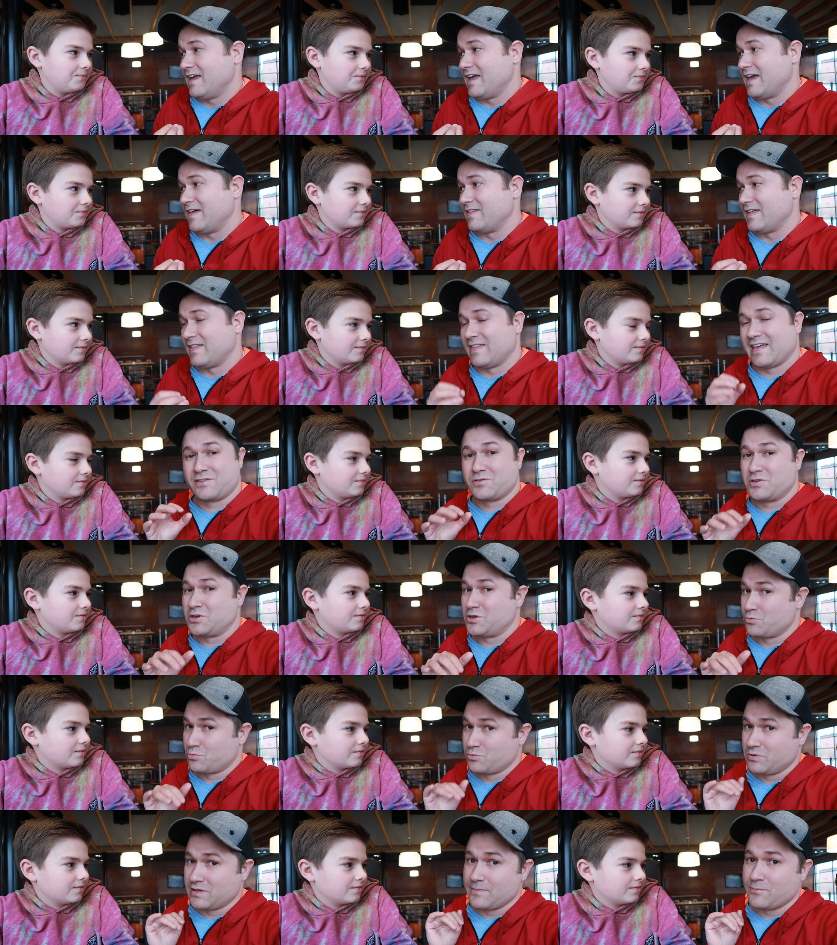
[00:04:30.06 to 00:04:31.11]
Speaker 1: And then that's
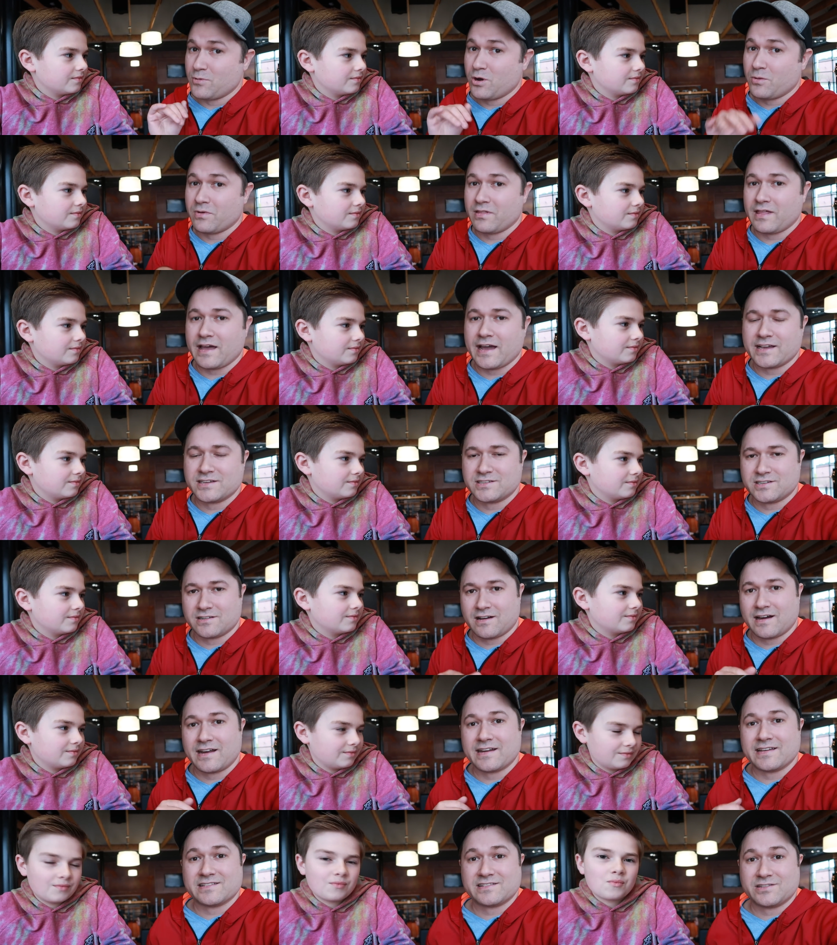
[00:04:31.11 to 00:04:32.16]
when you can really mobilize
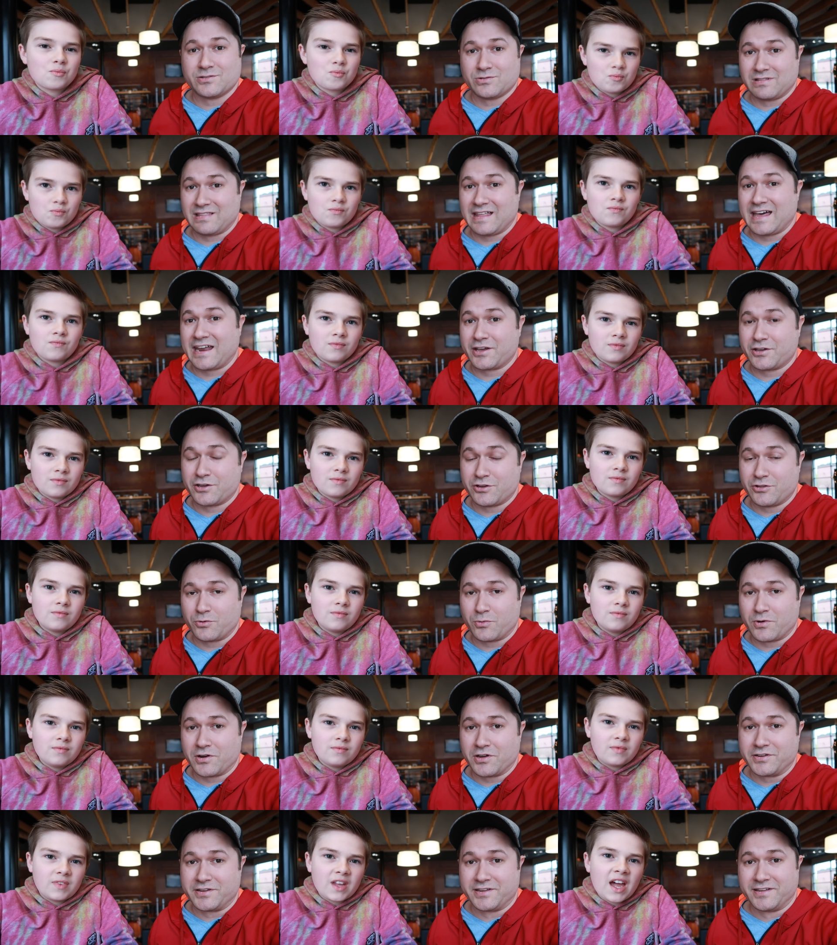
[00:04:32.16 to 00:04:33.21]
your audience to a lot of good in
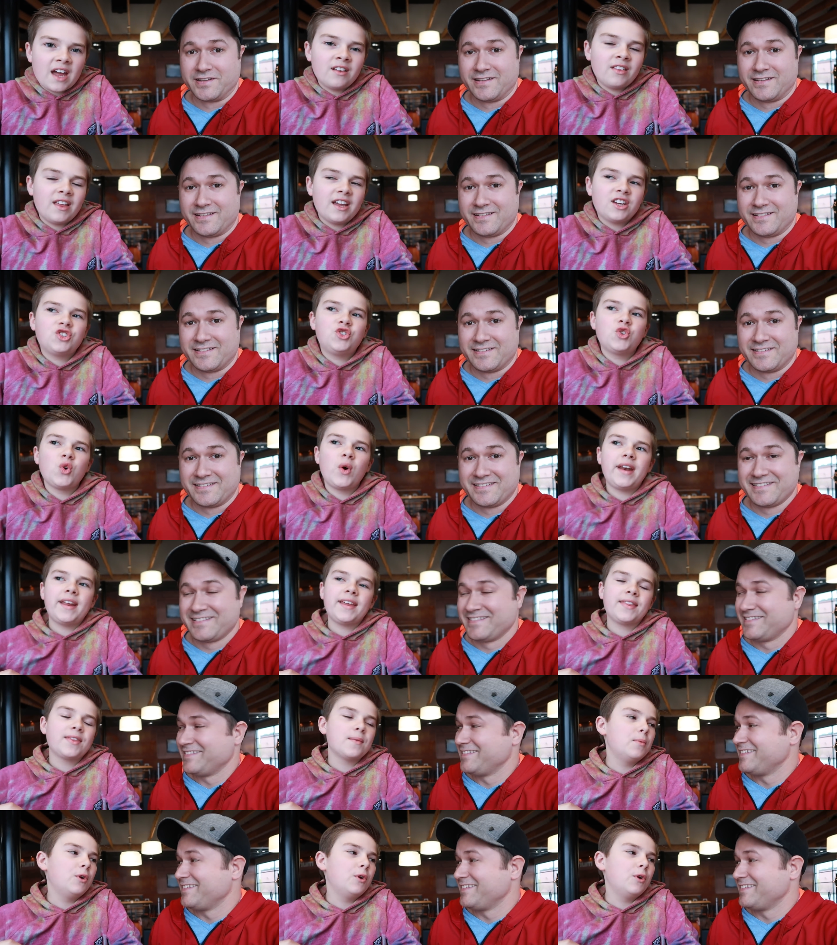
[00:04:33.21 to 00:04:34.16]
the world.
Speaker 2: Kind of like joining